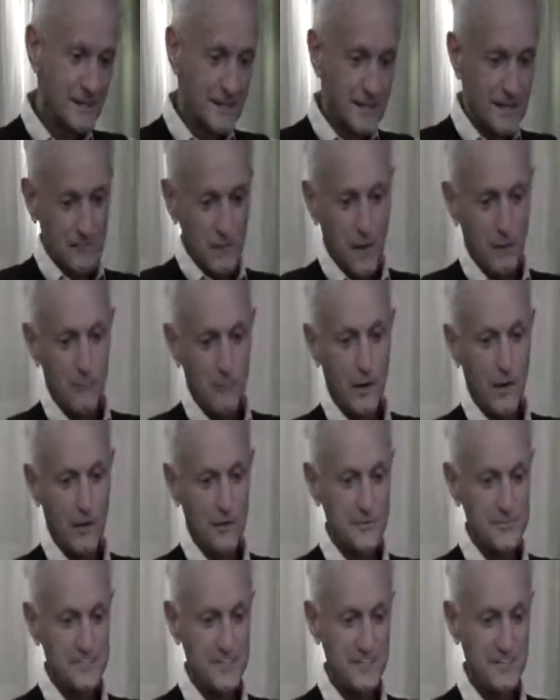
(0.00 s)
My
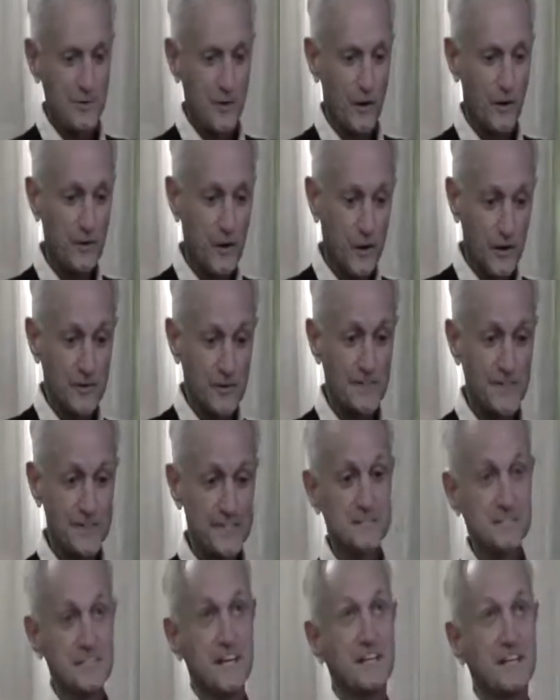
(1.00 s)
mother's in there on her
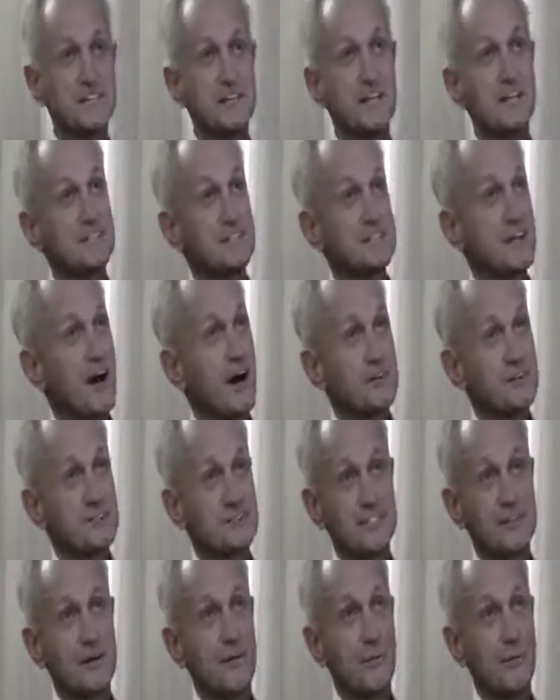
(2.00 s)
knees saying, God, if
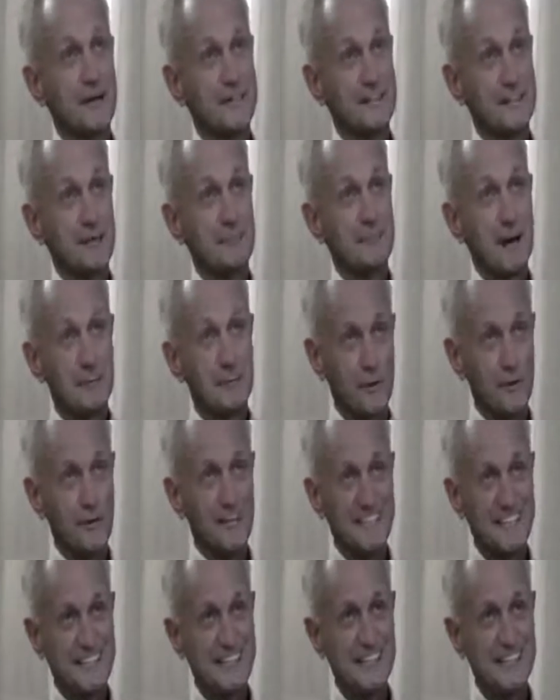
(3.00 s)
she don't wake up, I'm going
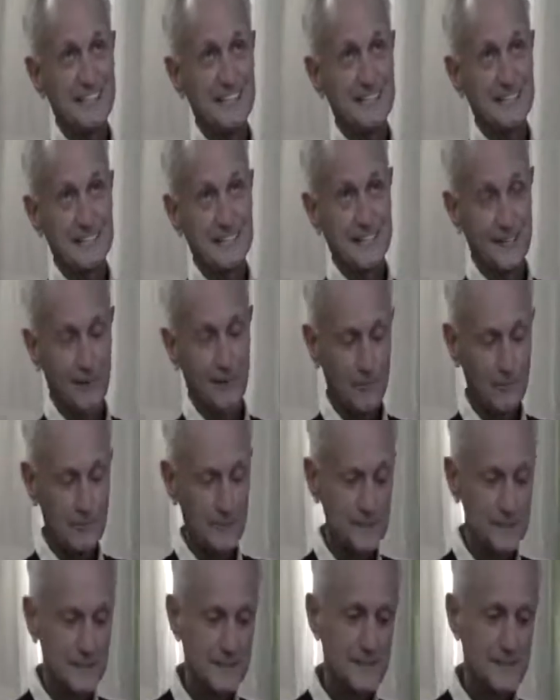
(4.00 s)
to kill him.